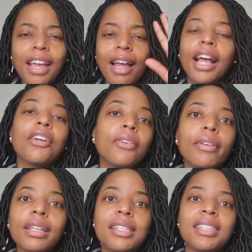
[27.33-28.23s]
I couldn't
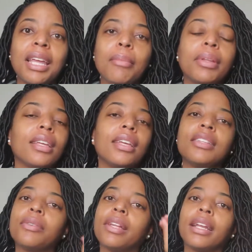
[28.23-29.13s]
really see it, but the
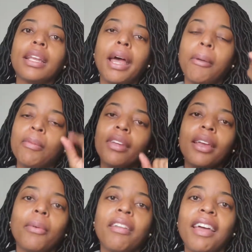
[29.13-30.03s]
kids were like, no, you
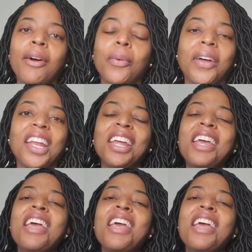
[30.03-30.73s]
can't wear that one.